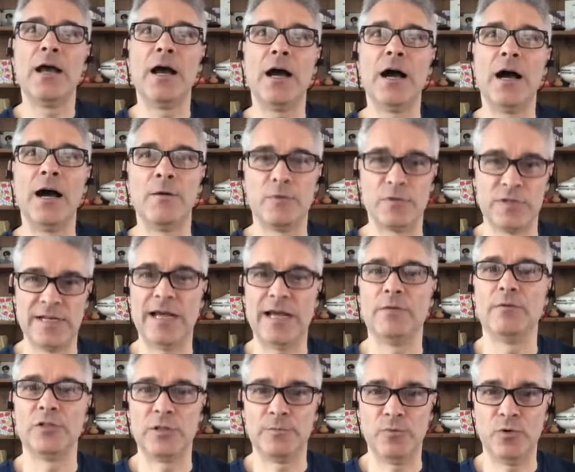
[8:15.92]
I was now
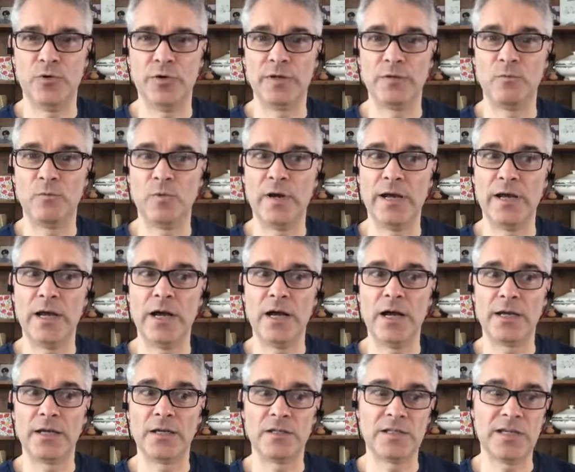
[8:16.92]
at a point where
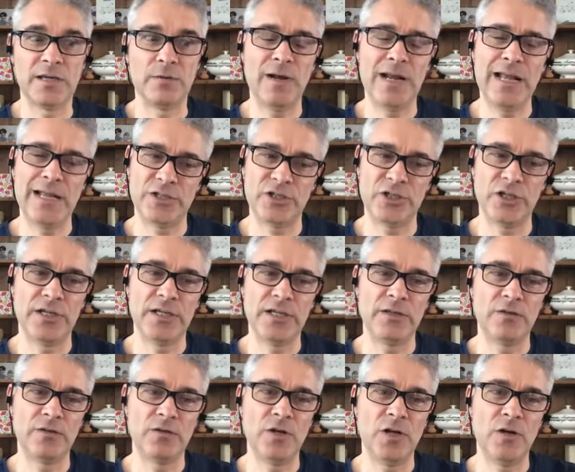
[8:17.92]
I could say, well, actually,
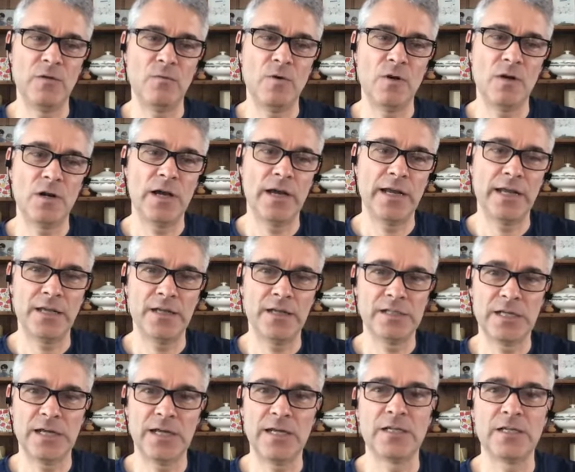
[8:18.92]
you know what? I can
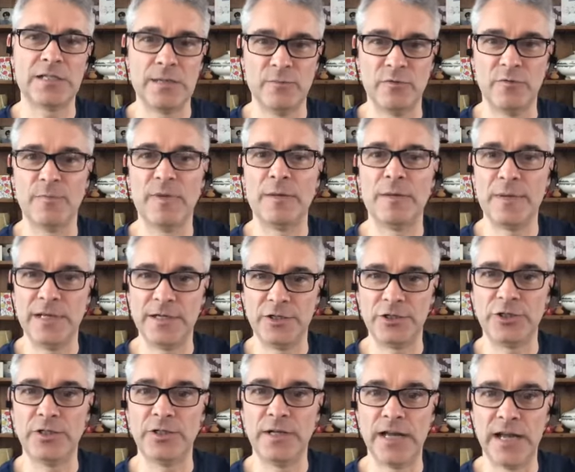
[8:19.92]
take some of my
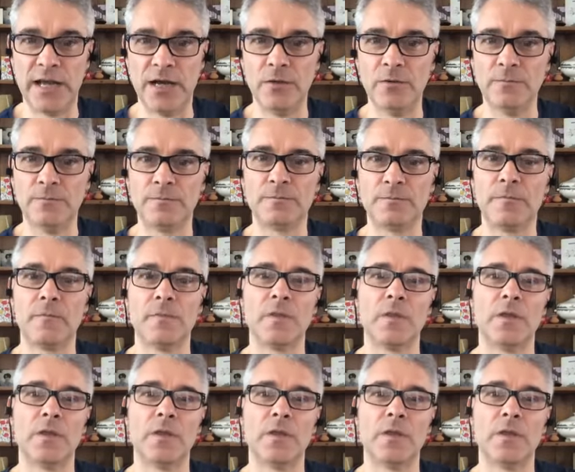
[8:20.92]
pension now. Mm.